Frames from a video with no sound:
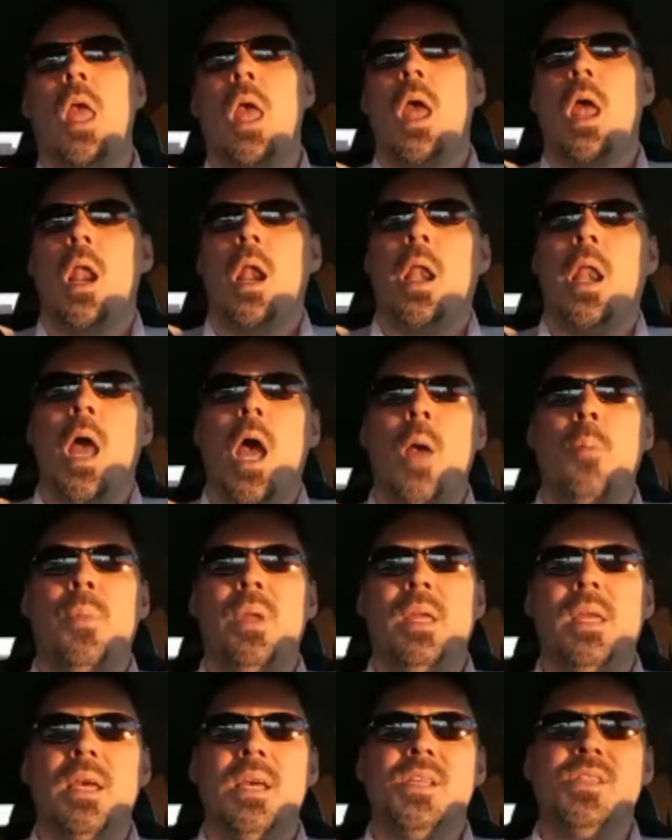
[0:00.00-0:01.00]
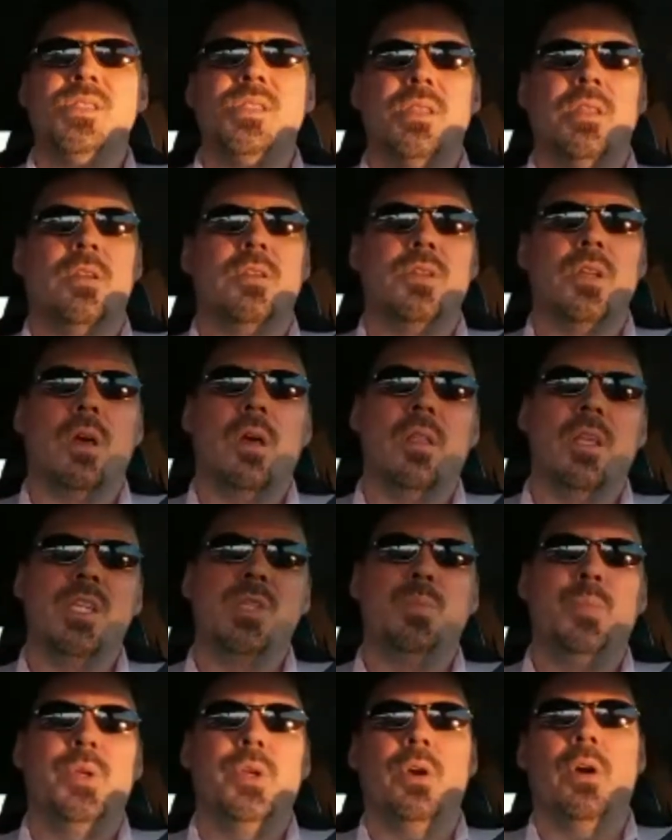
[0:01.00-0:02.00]
not because there's all these
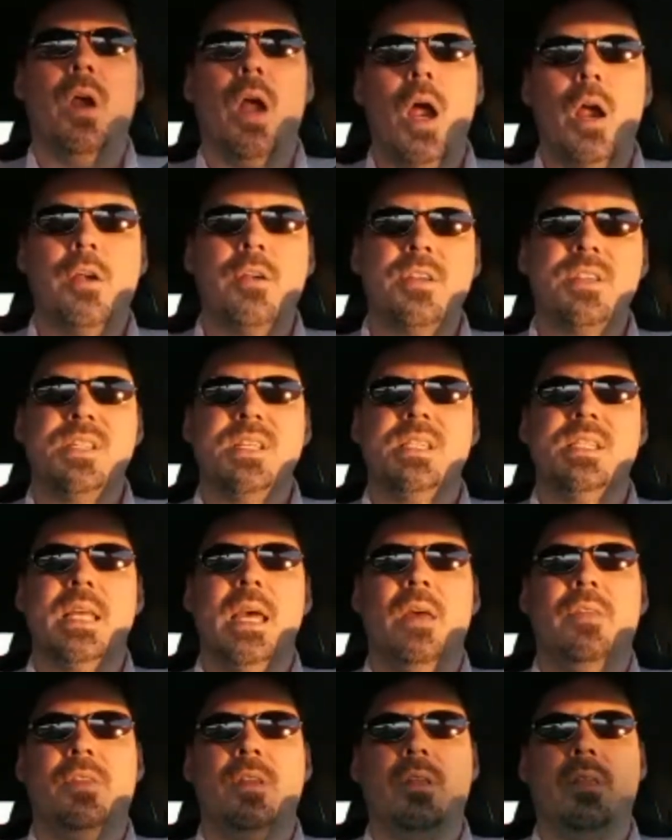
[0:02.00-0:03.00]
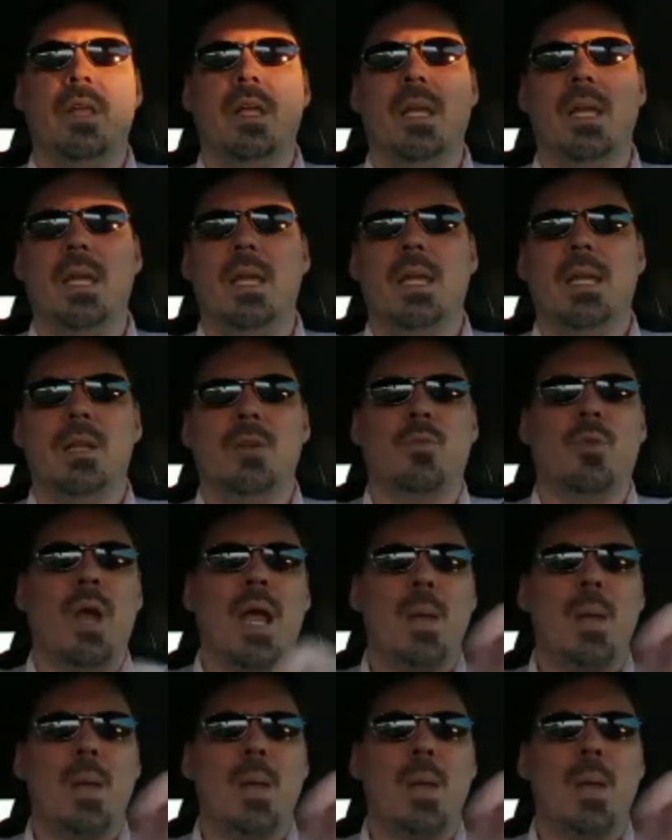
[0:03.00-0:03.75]
bureaucracies out there that he can write